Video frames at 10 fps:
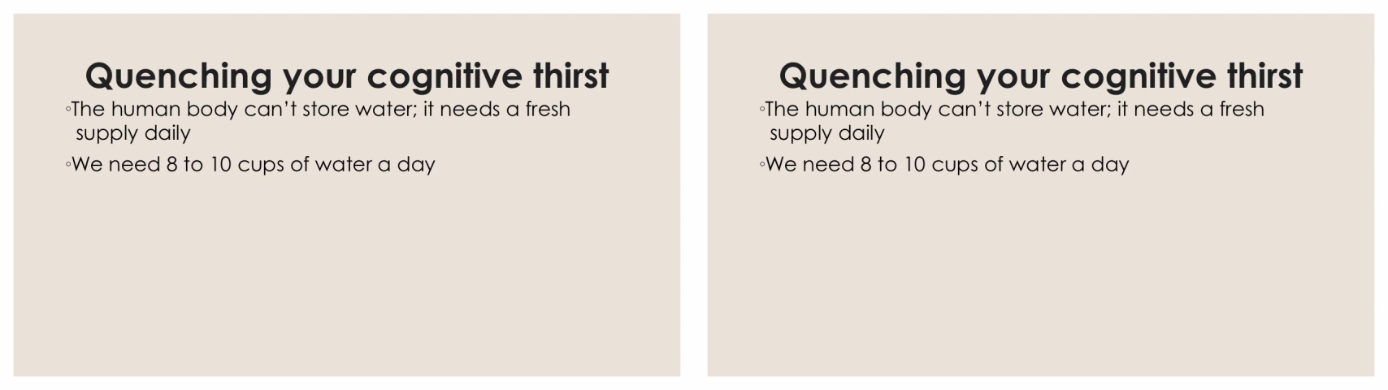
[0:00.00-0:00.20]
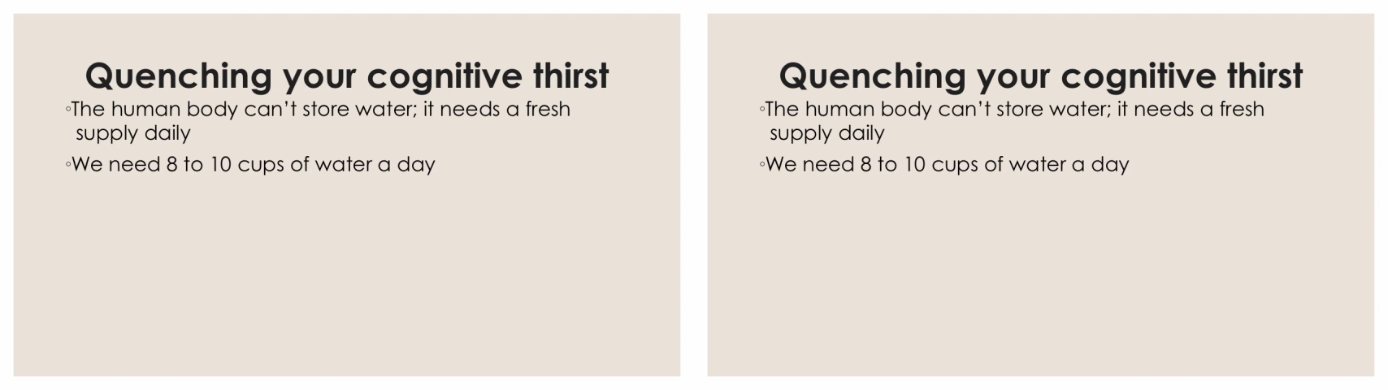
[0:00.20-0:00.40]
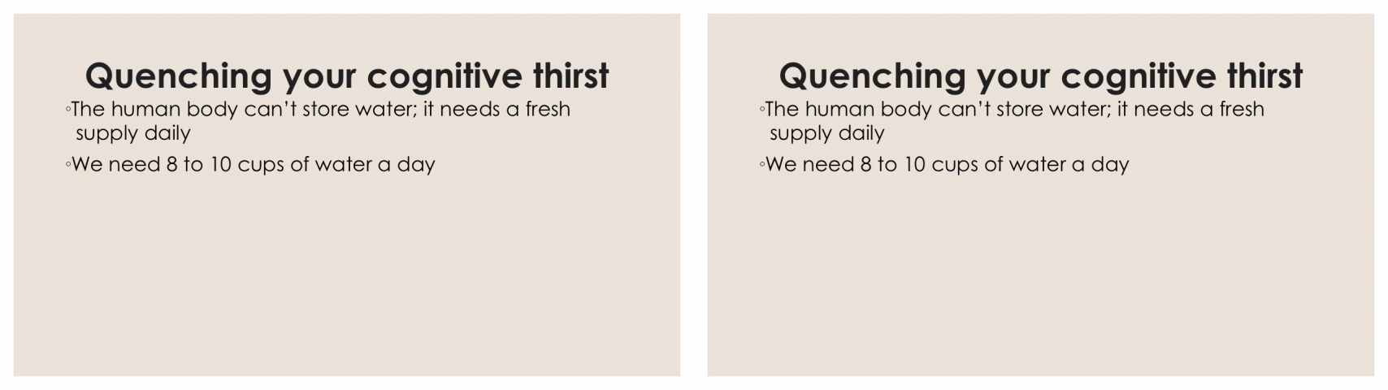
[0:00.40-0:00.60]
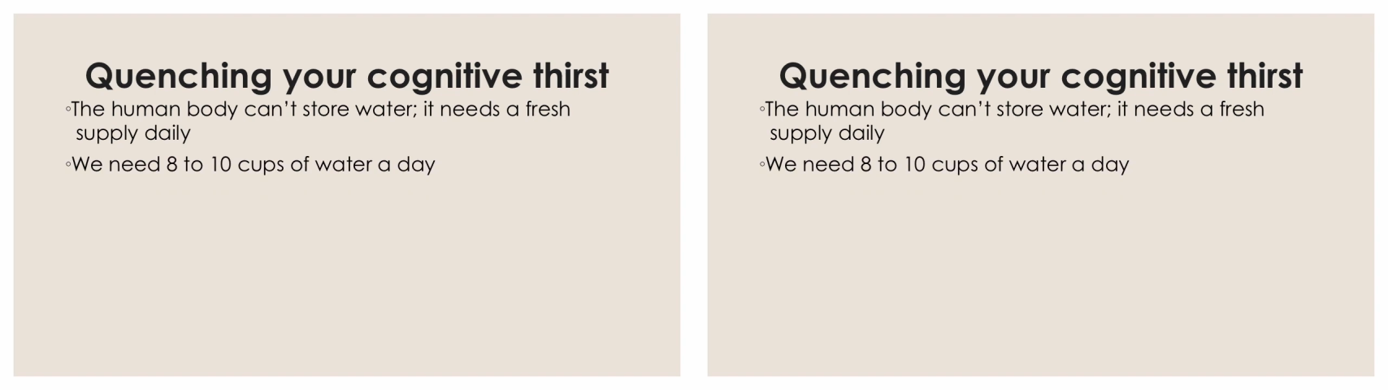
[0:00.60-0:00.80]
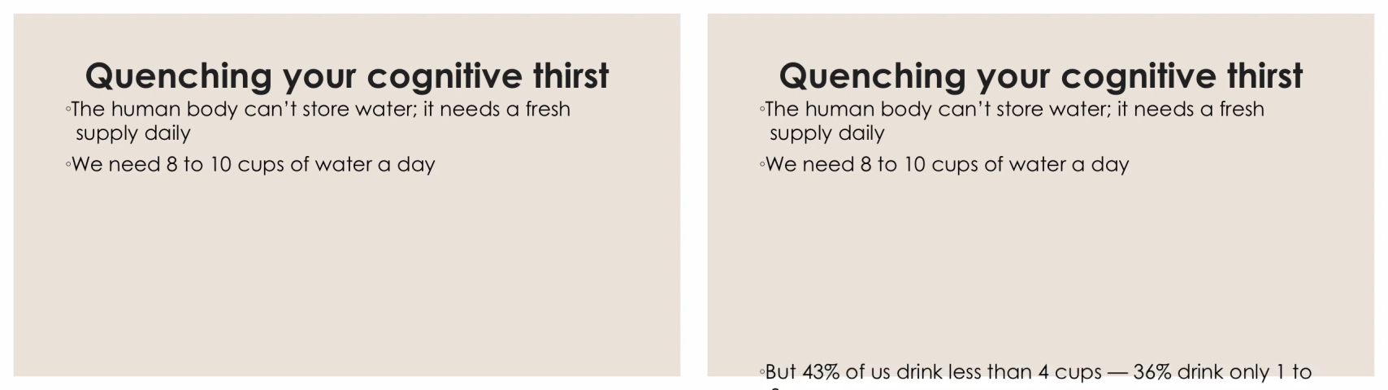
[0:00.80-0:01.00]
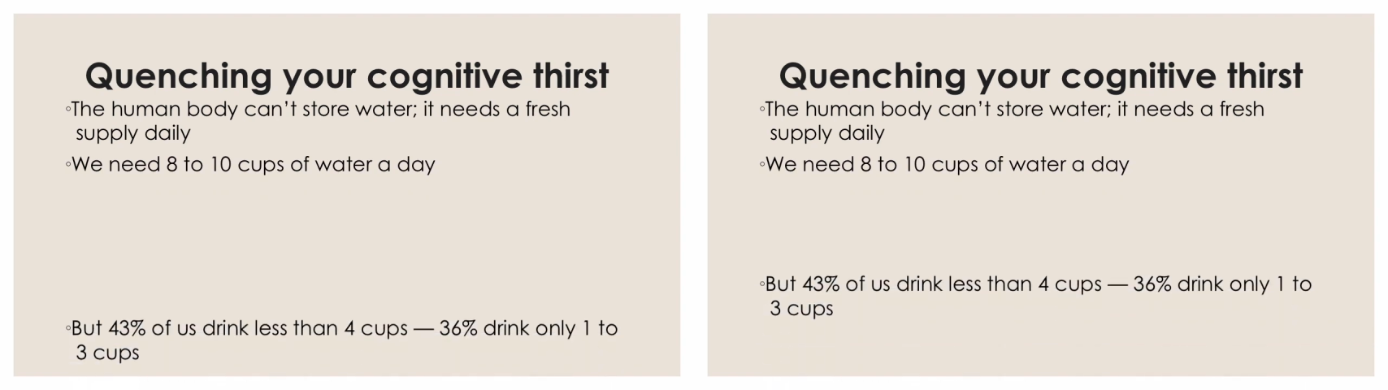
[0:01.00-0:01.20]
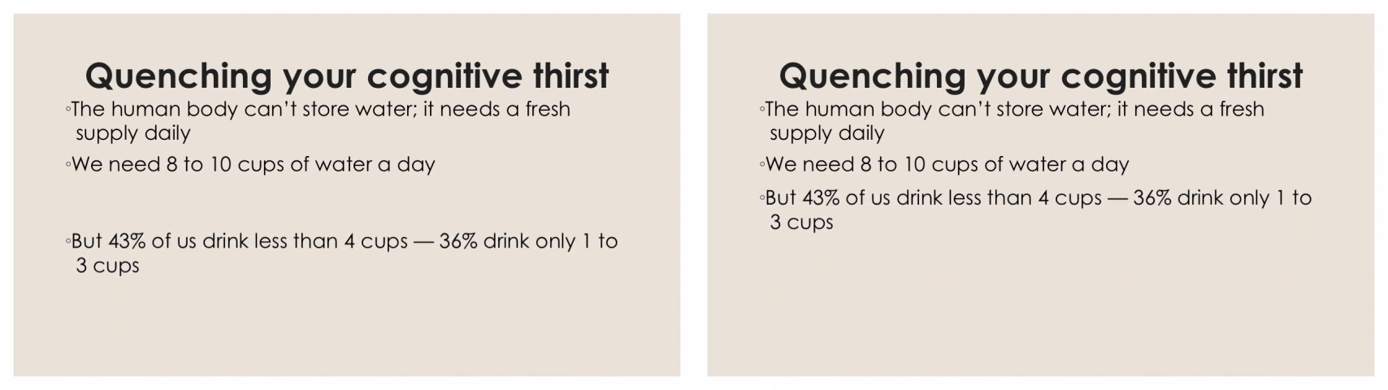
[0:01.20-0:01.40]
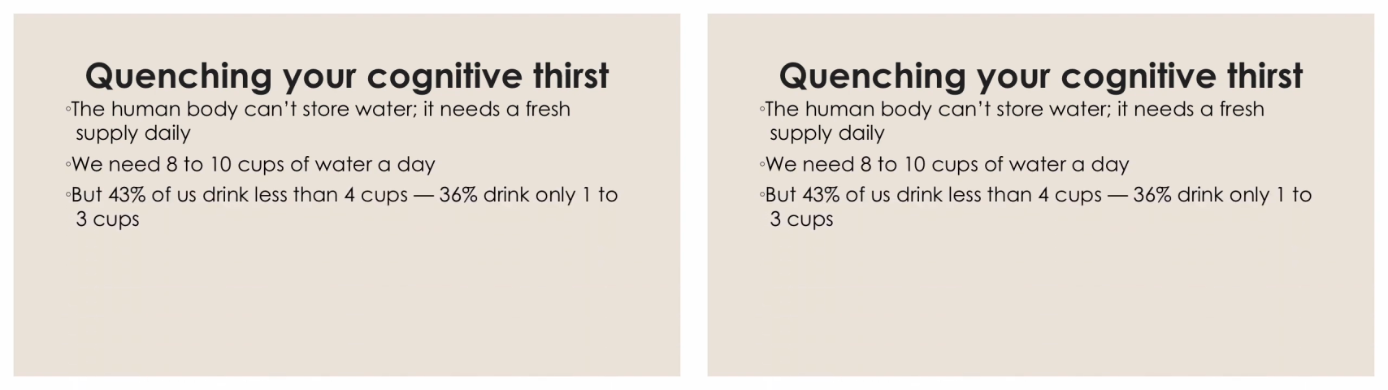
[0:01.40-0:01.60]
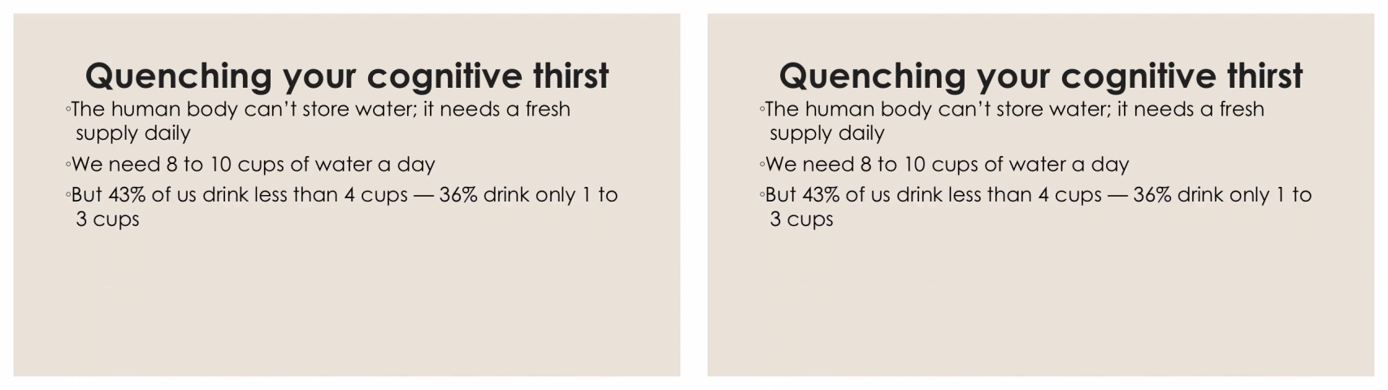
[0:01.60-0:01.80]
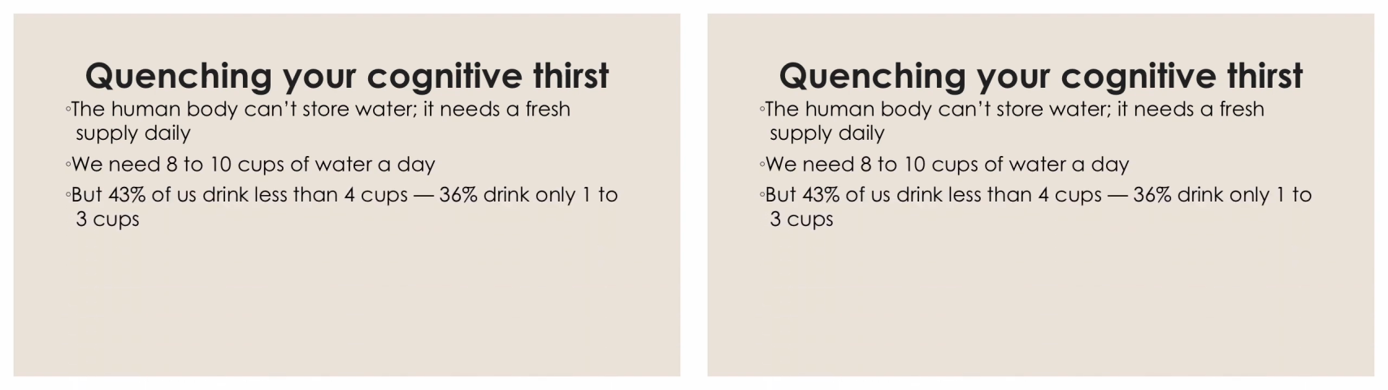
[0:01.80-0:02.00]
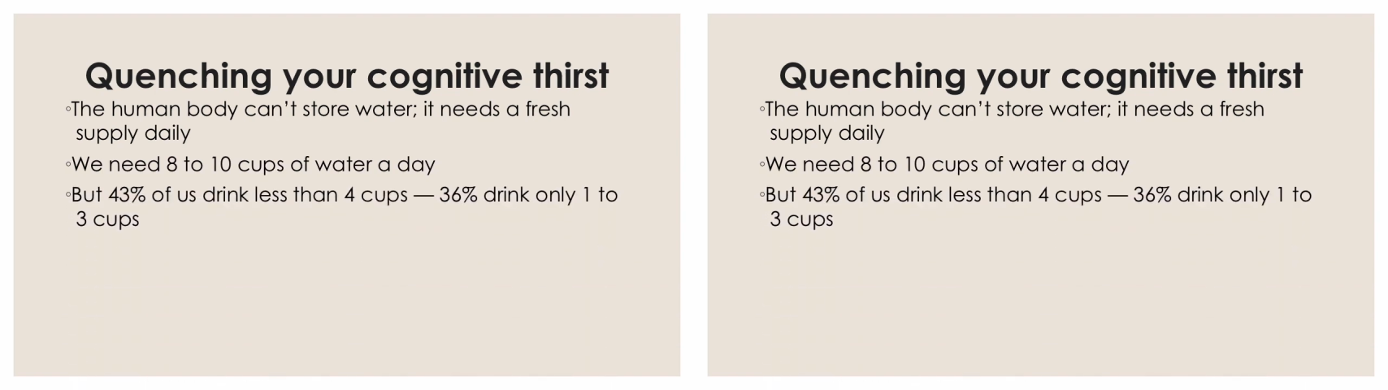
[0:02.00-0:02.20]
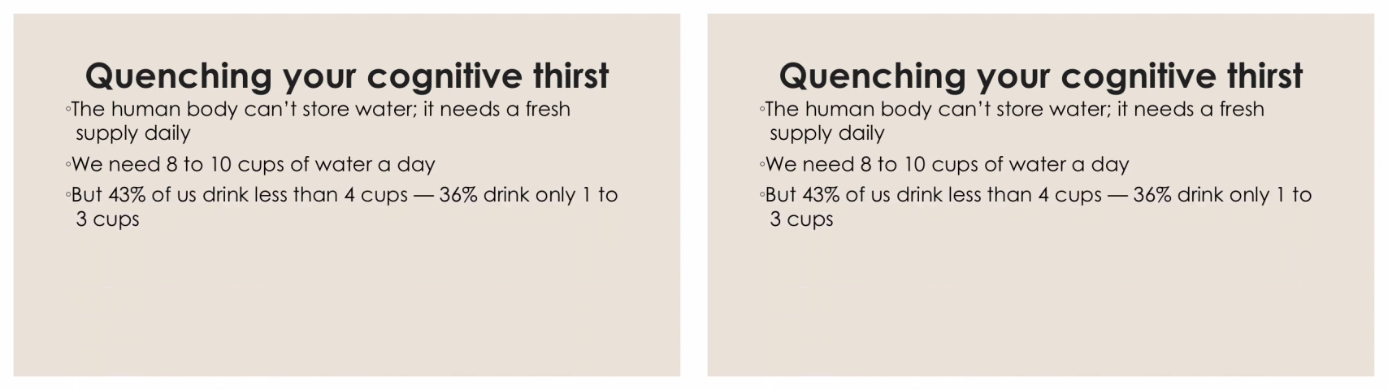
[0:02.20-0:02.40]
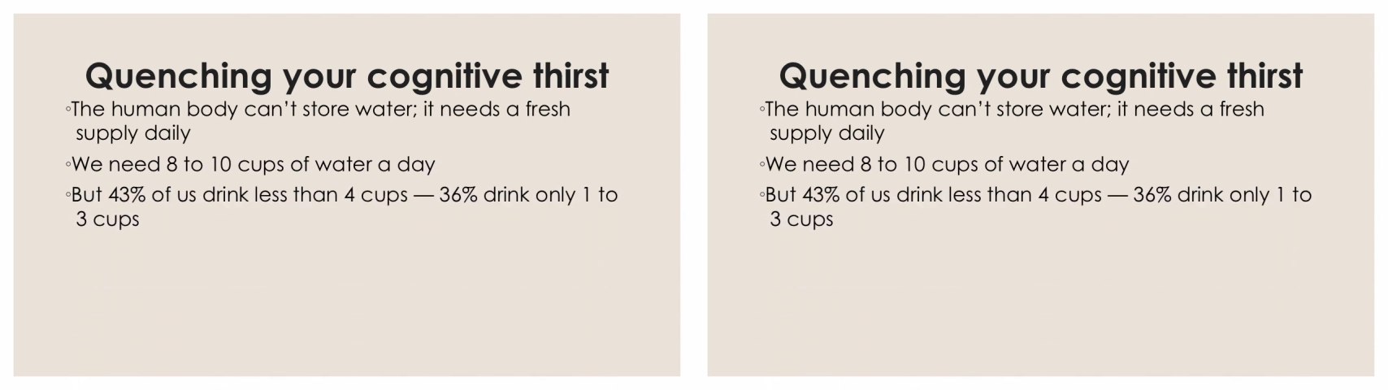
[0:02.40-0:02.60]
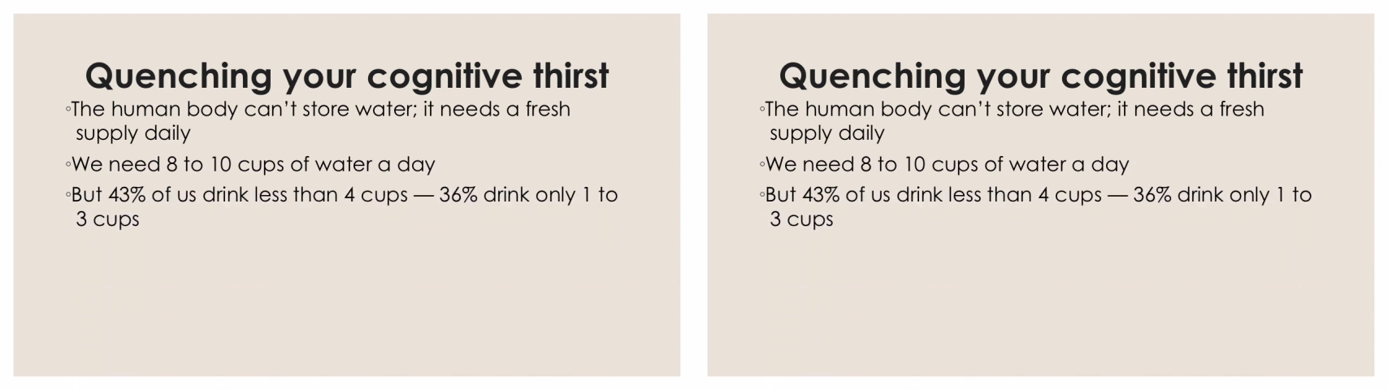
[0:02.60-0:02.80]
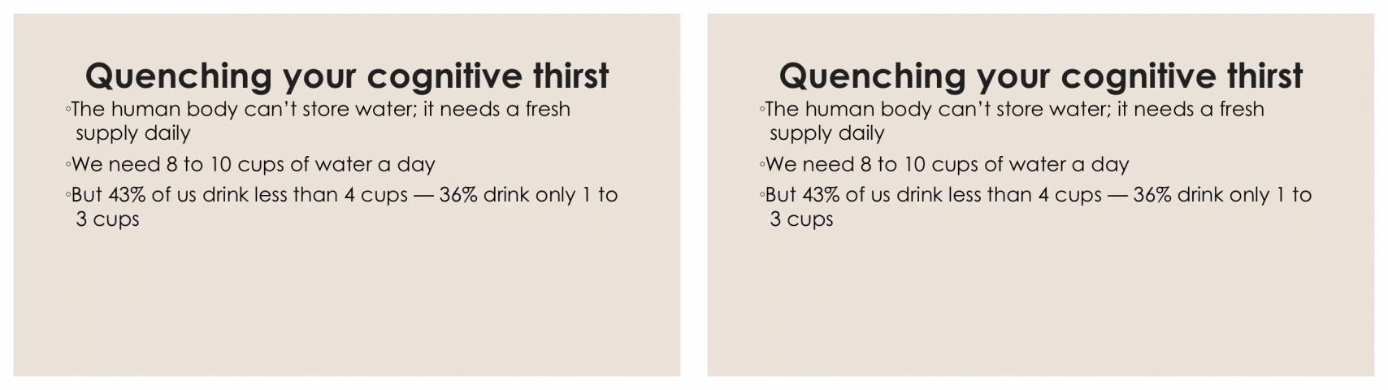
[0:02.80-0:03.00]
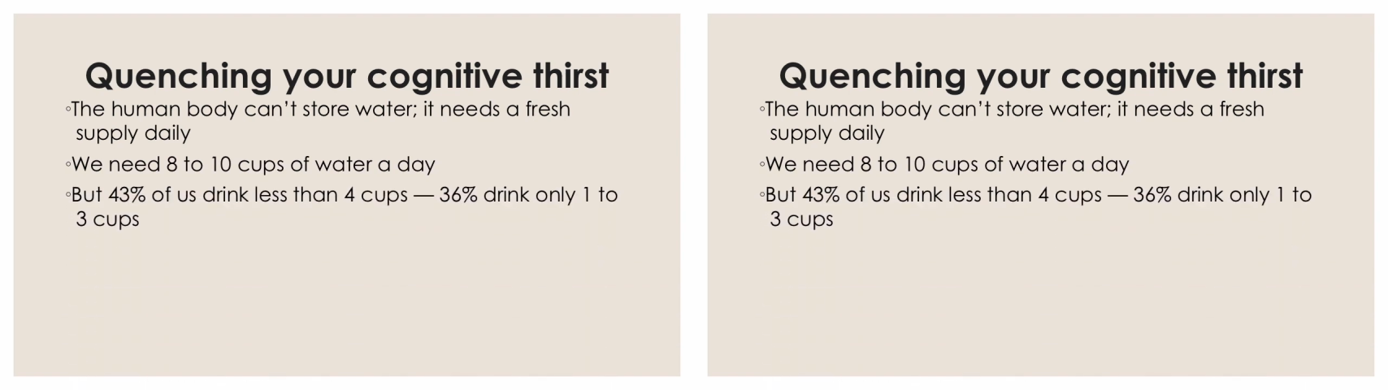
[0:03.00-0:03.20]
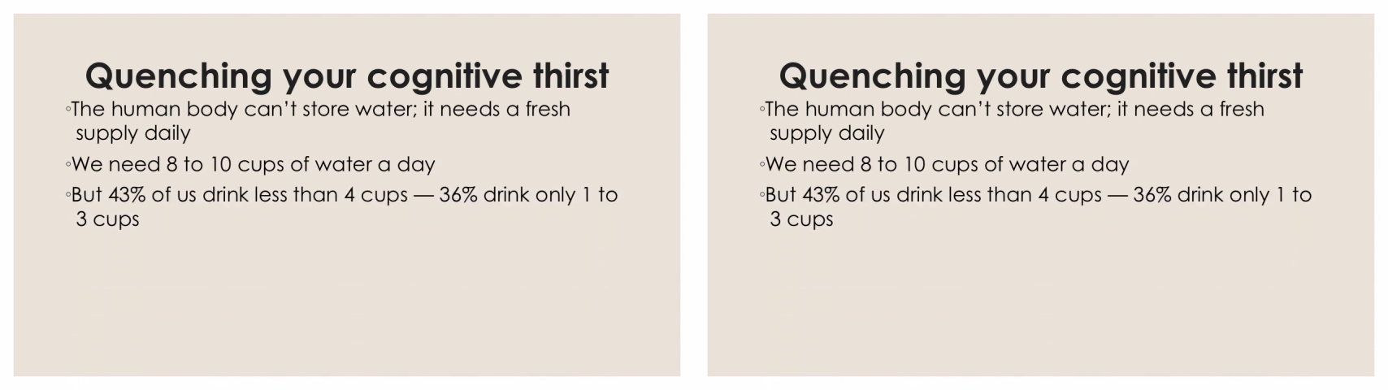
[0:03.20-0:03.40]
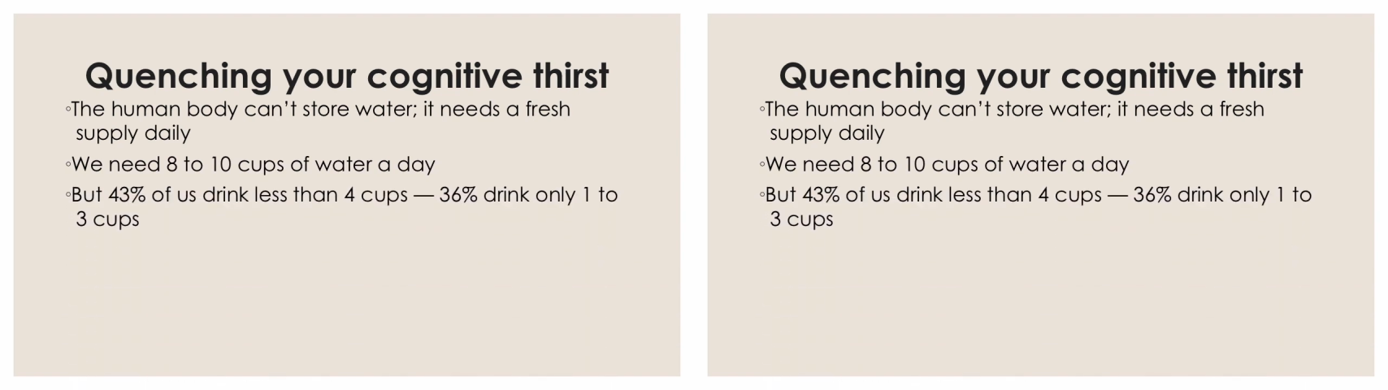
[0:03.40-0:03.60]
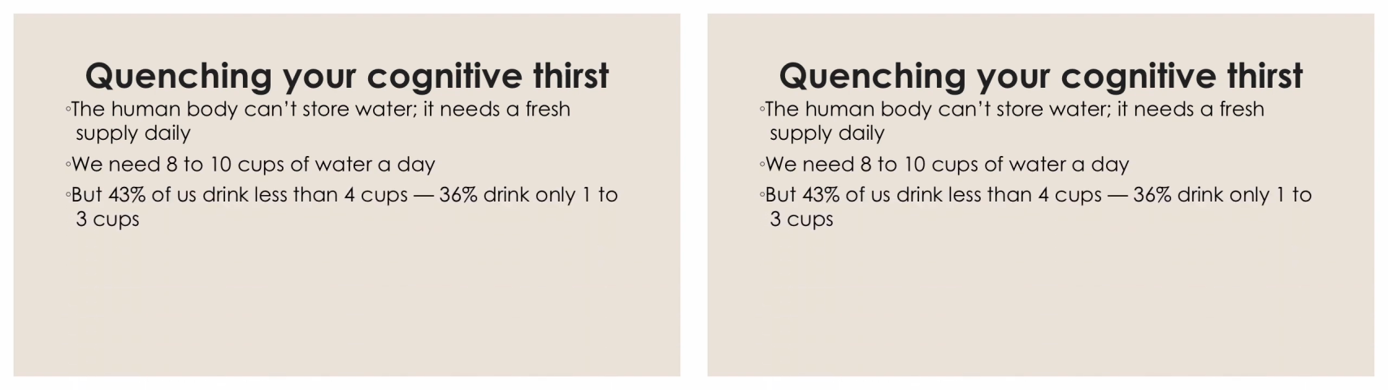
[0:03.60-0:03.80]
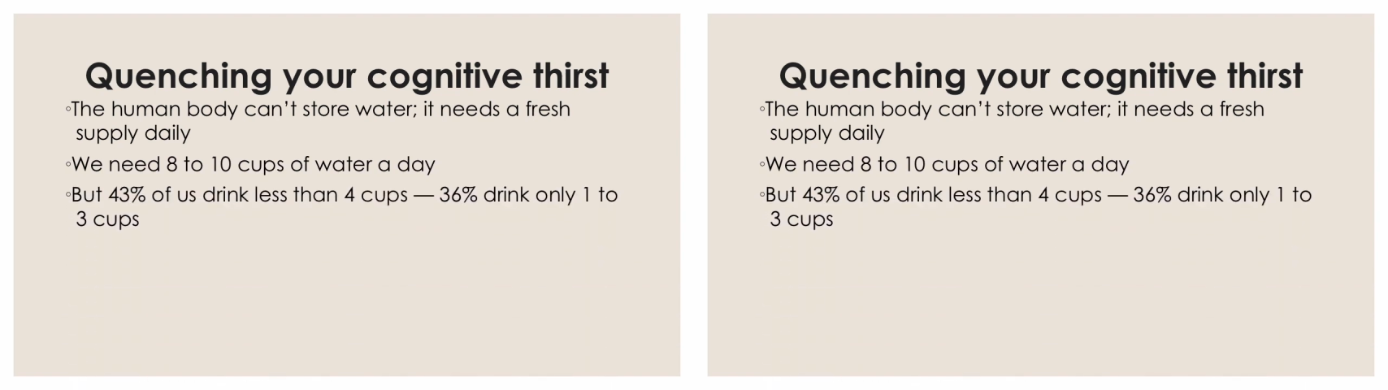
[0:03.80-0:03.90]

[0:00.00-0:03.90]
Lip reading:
Nobody's mouth can be seen.